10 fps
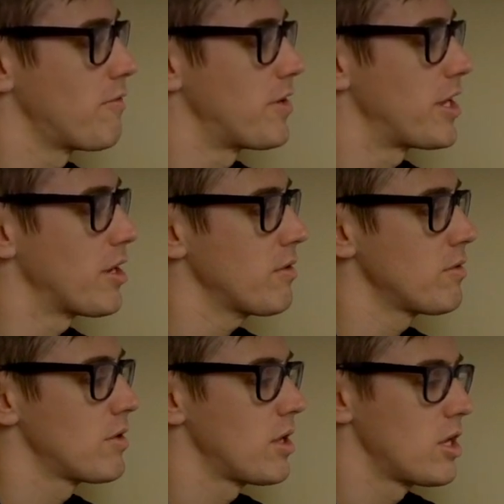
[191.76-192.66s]
video,
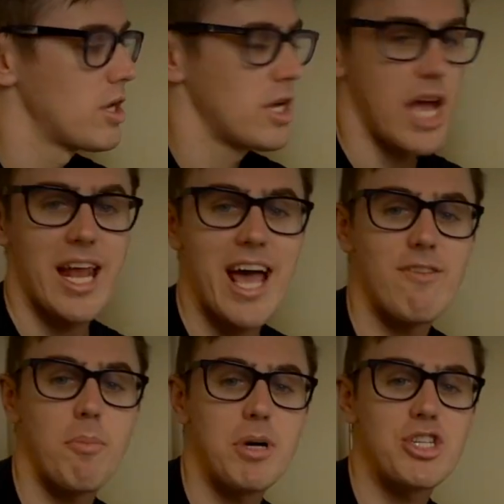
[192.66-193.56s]
and I have
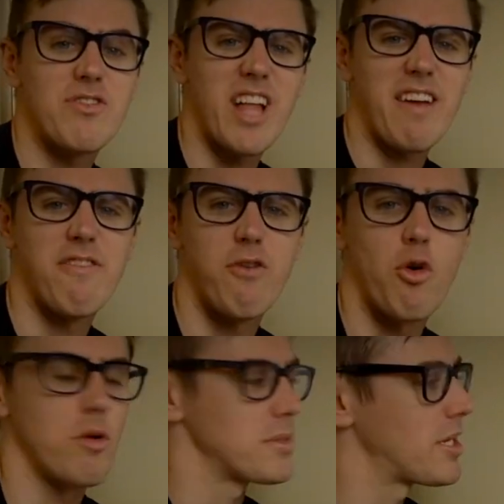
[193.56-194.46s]
a bunch of like
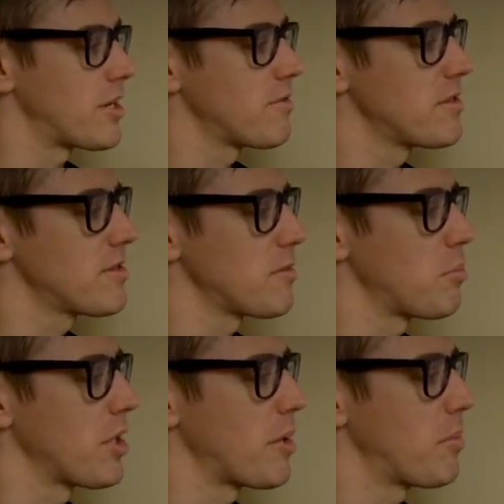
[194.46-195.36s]
forms there. This is a
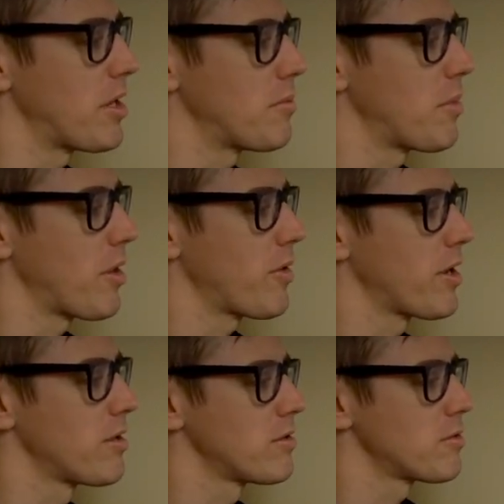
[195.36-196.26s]
play button, by the way,
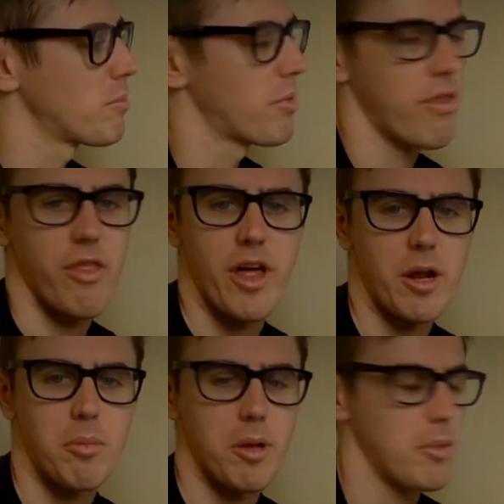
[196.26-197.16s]

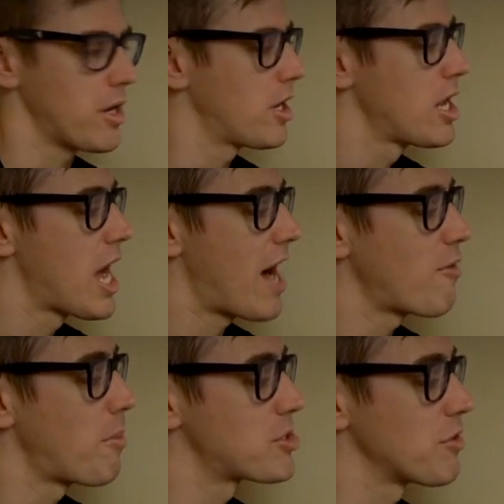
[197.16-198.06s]
pathetic play button. I have
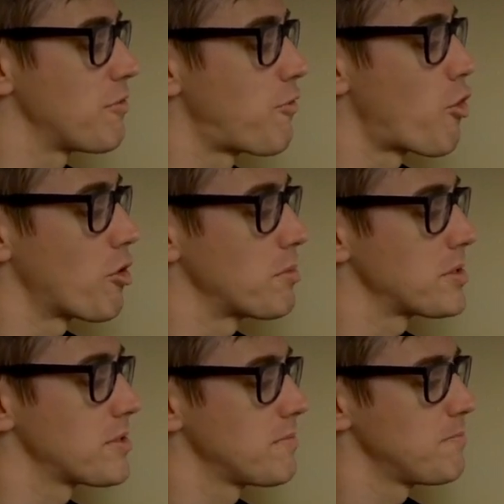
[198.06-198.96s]
a bunch of
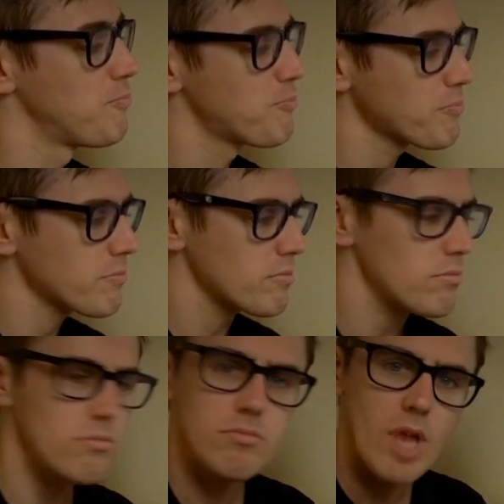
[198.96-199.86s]
forms,
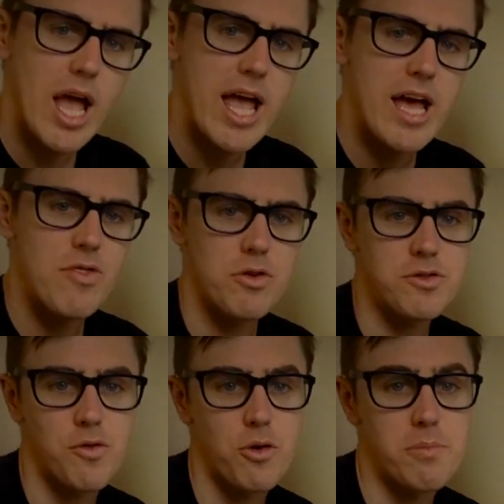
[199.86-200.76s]
and those
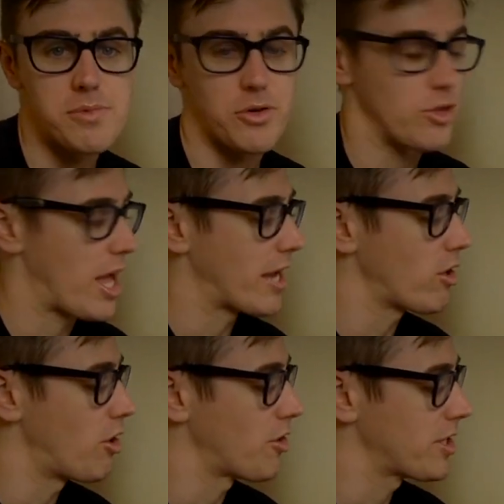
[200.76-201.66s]
forms are
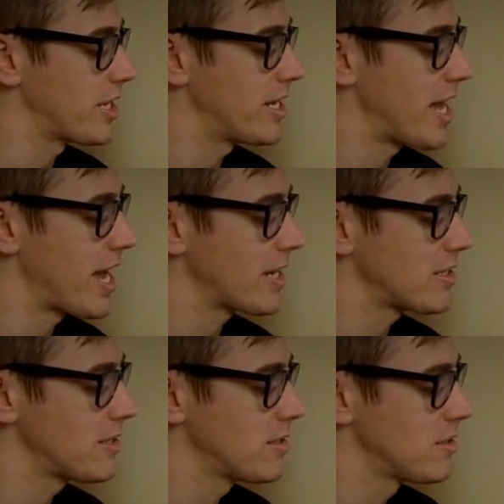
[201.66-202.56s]
on
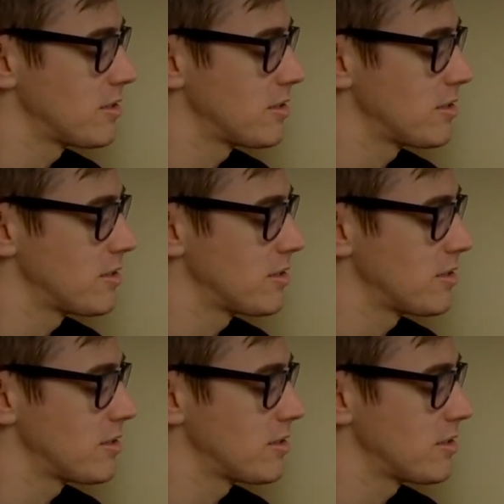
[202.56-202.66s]
connect,